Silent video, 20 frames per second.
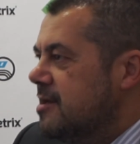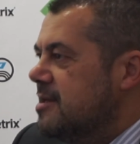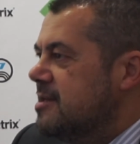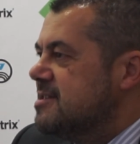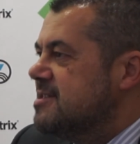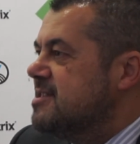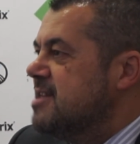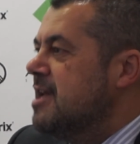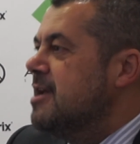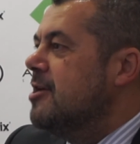
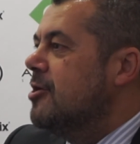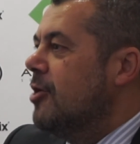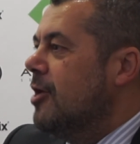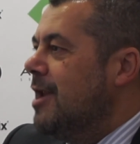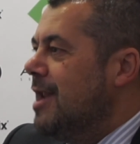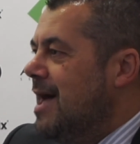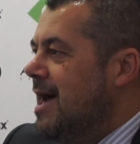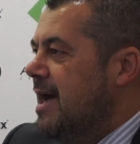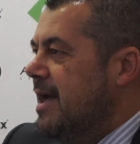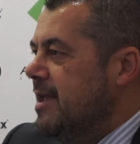single
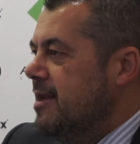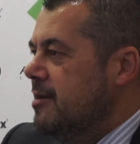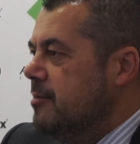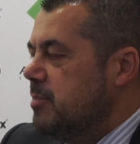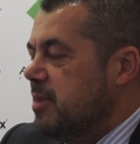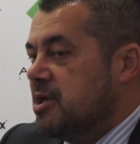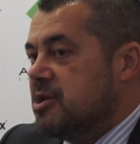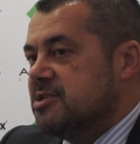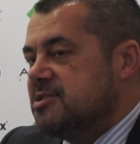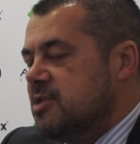line,
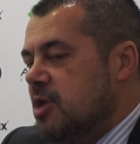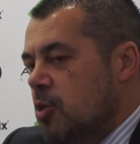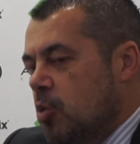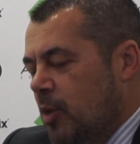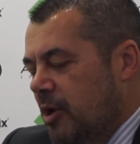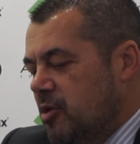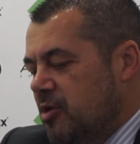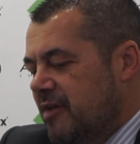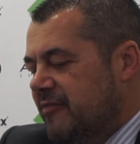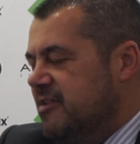because
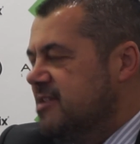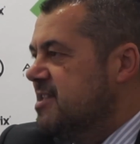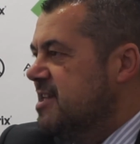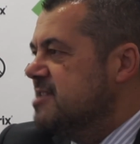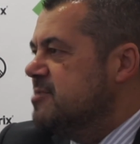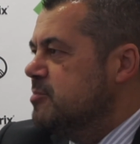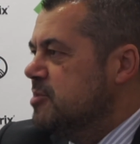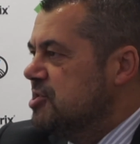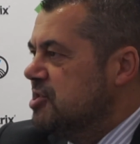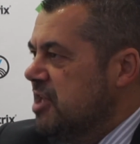when you have a
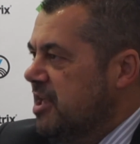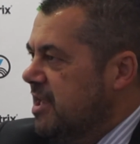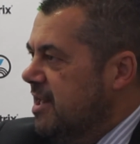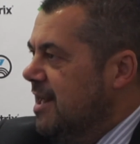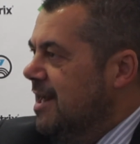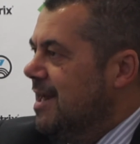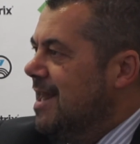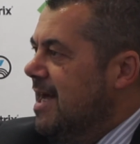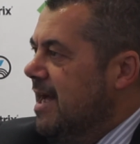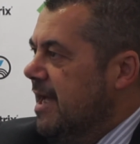test machine in
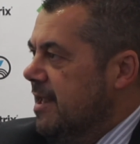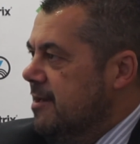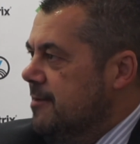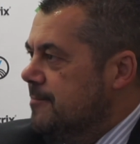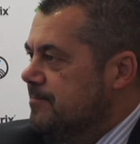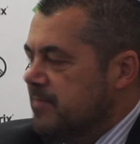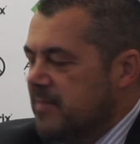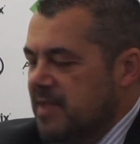a line,